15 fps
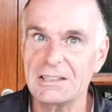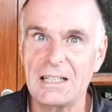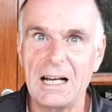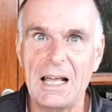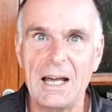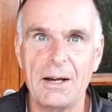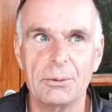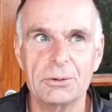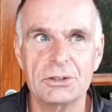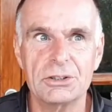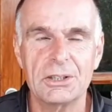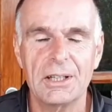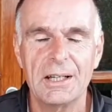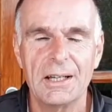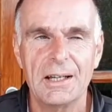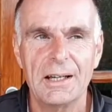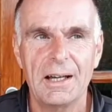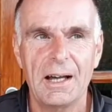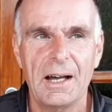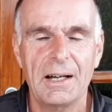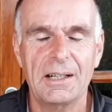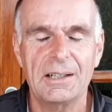clouds.
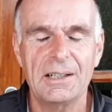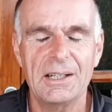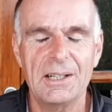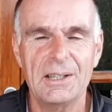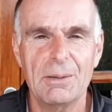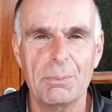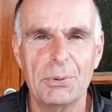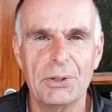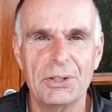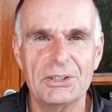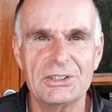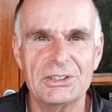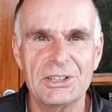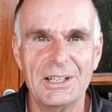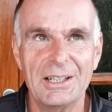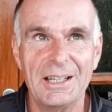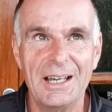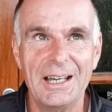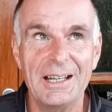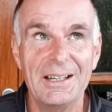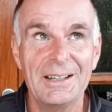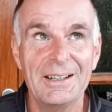I can hear the birds
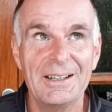singing.